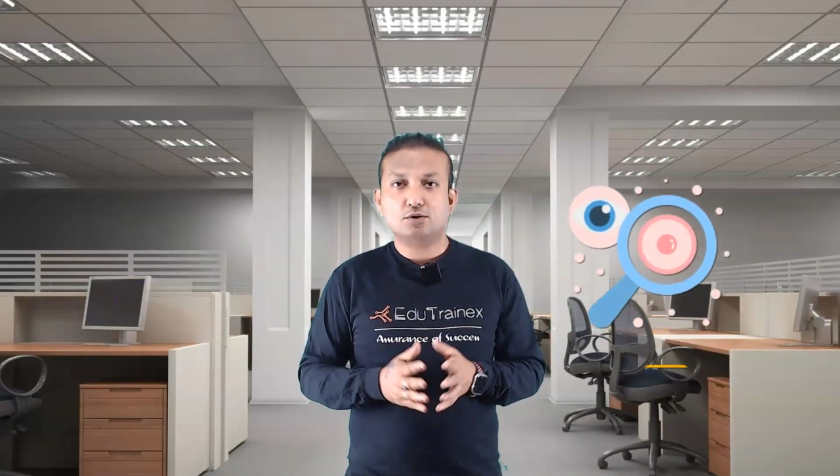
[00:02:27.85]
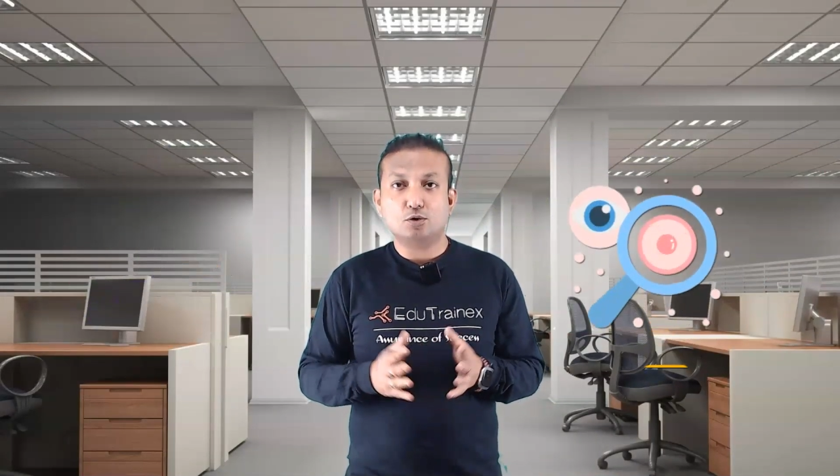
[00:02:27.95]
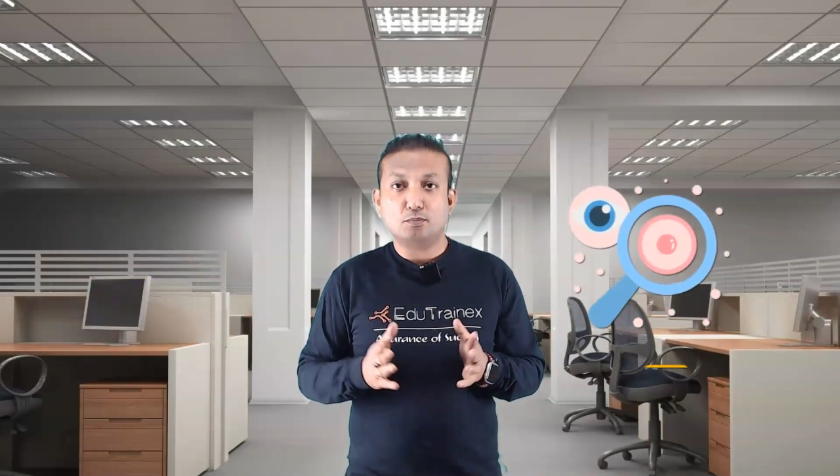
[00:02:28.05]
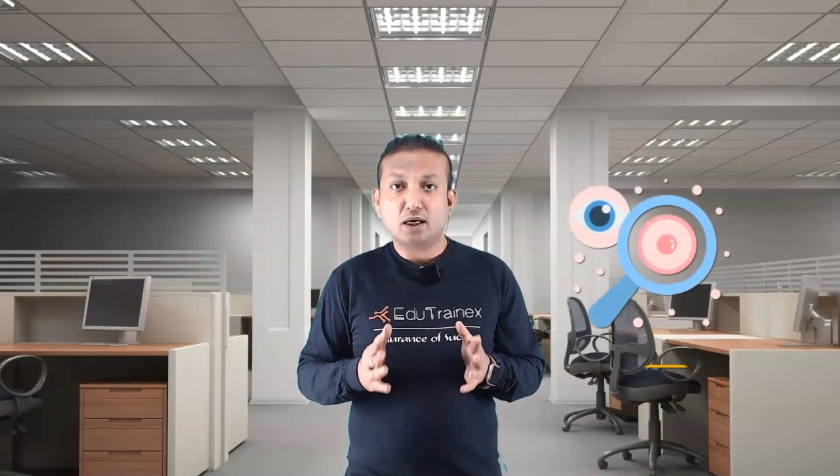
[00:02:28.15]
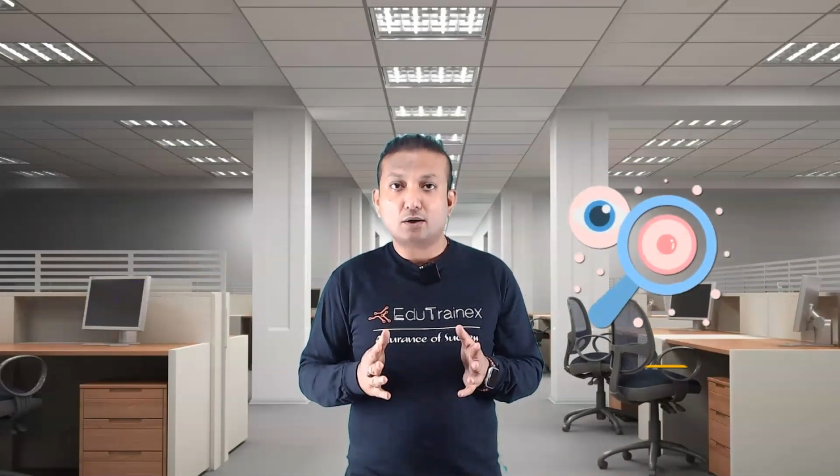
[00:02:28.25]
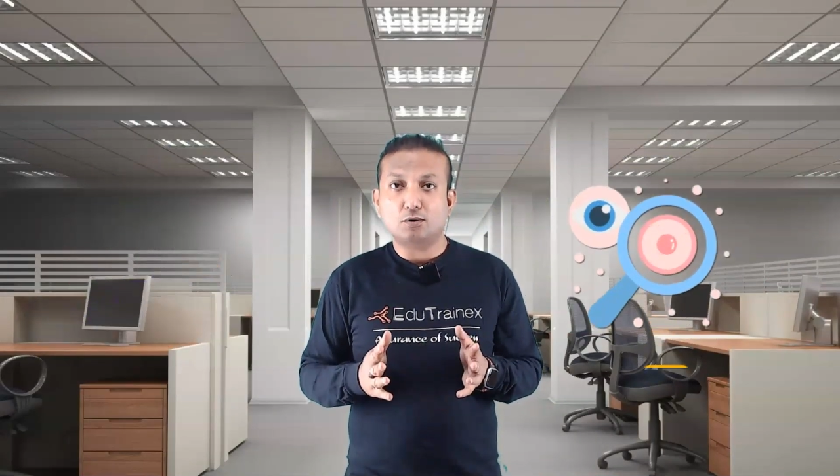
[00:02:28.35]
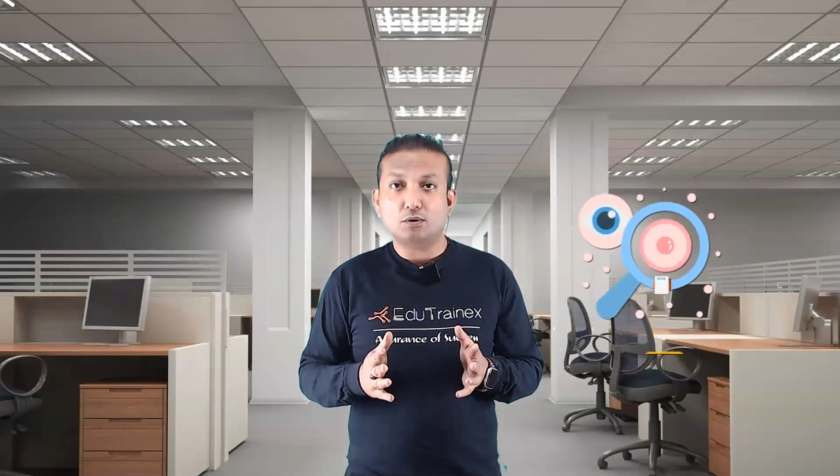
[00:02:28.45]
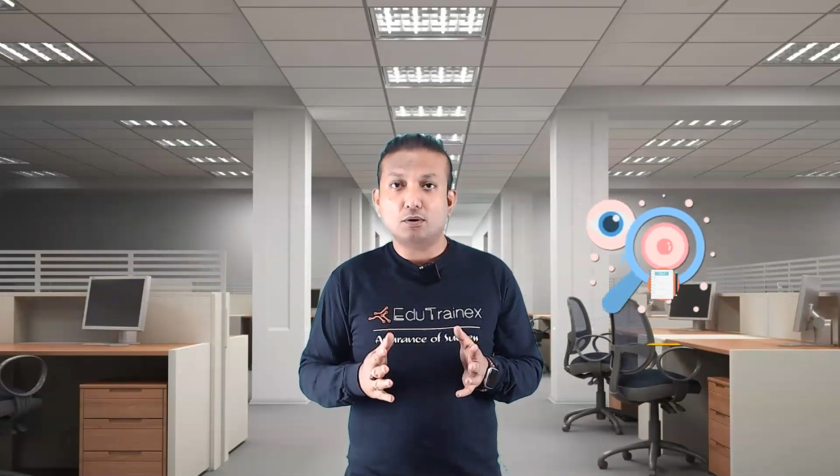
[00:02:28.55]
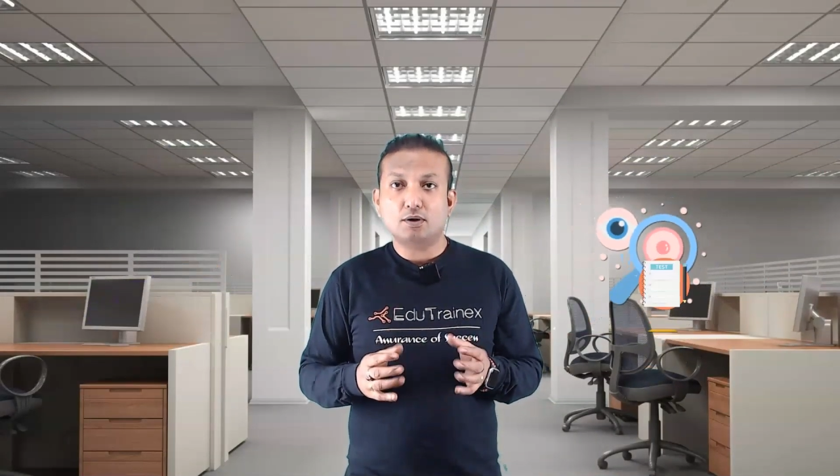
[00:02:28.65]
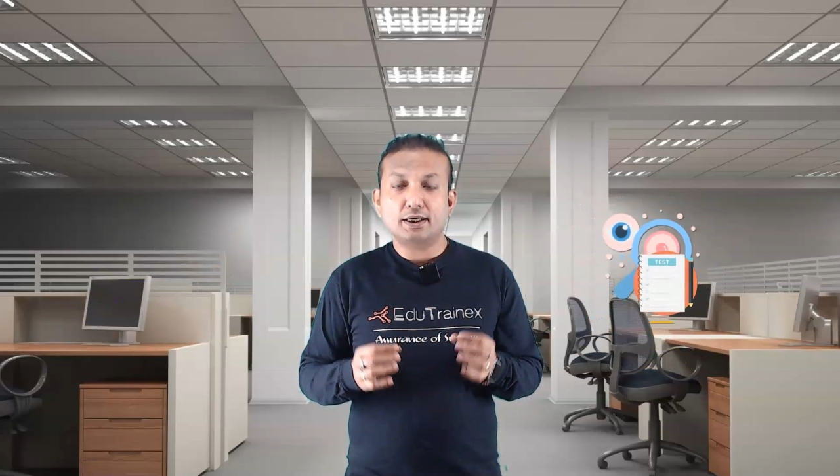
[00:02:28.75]
So
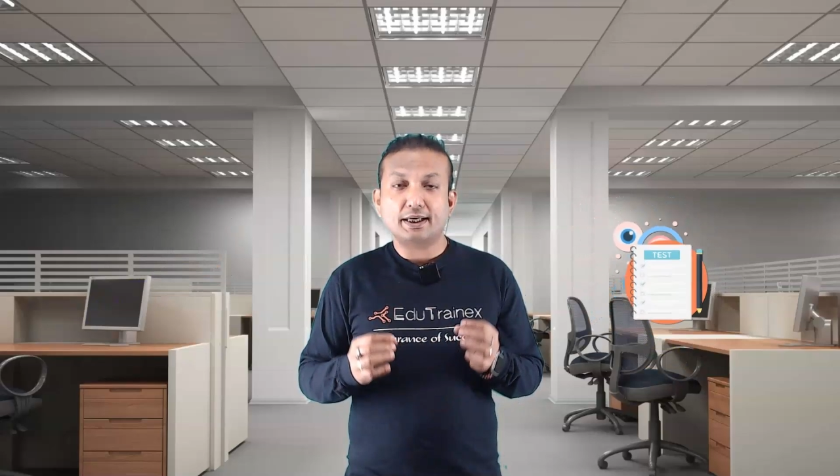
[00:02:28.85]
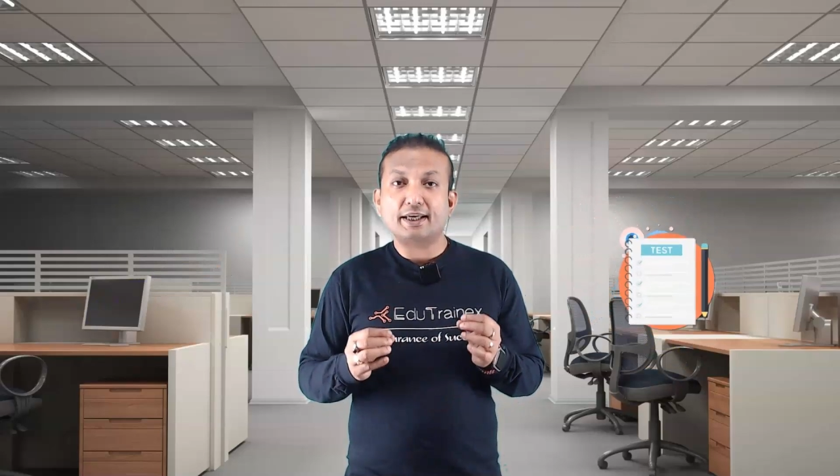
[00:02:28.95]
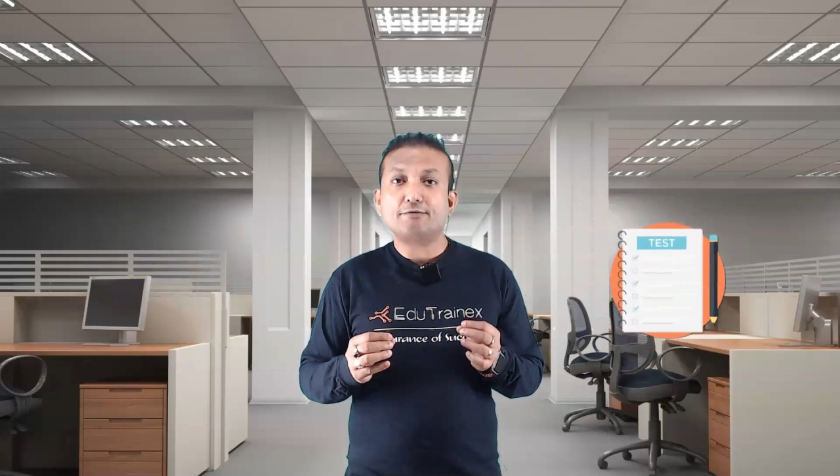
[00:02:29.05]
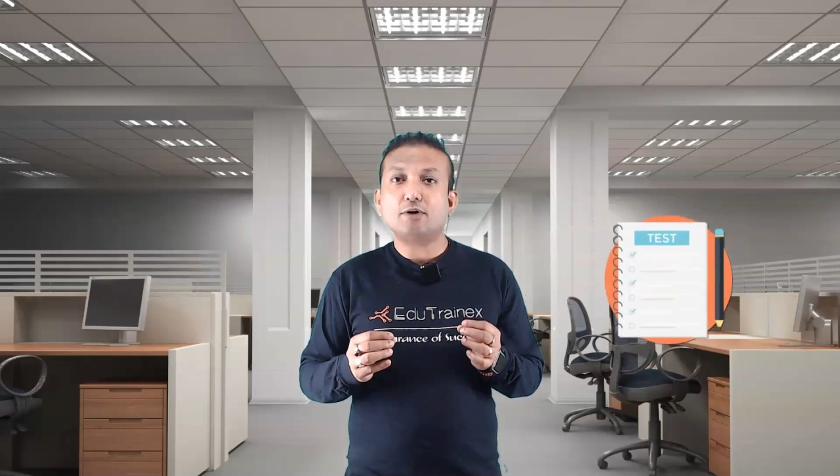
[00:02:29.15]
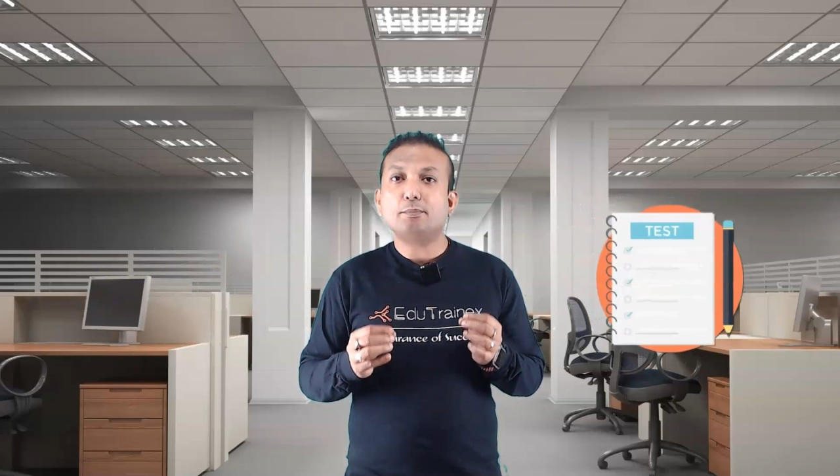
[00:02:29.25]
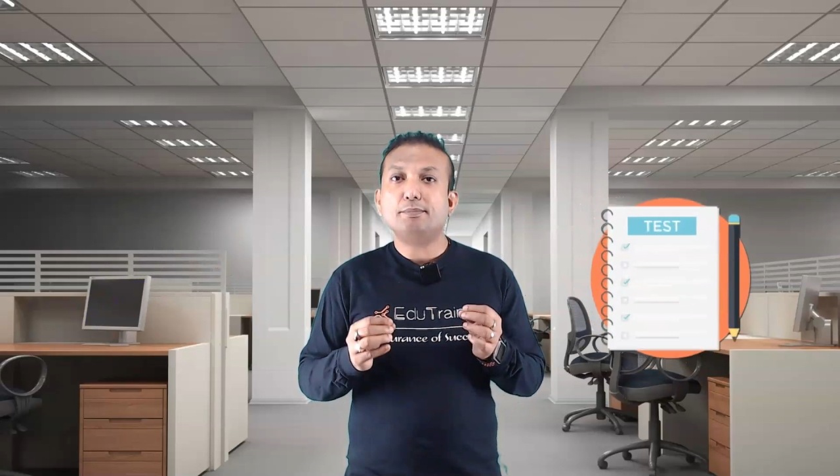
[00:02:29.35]
Marco gave a